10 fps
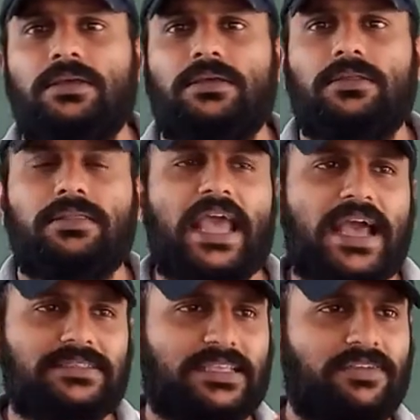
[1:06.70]
they
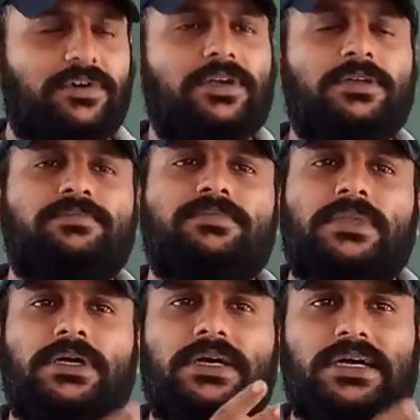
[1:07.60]
has given
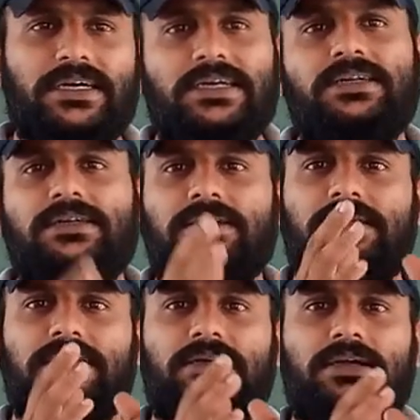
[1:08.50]
a
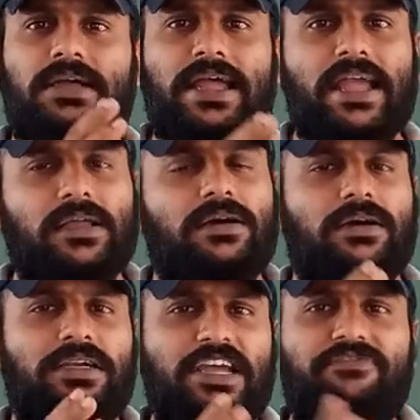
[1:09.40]

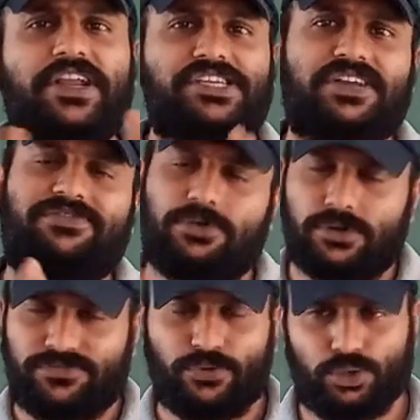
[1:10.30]
definition
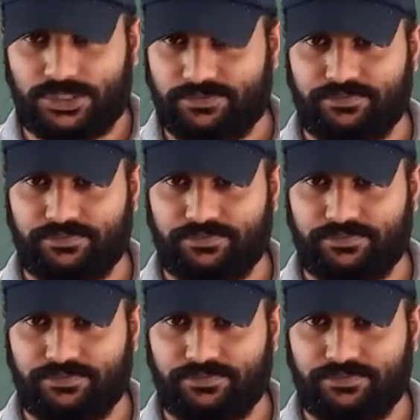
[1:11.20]
for force.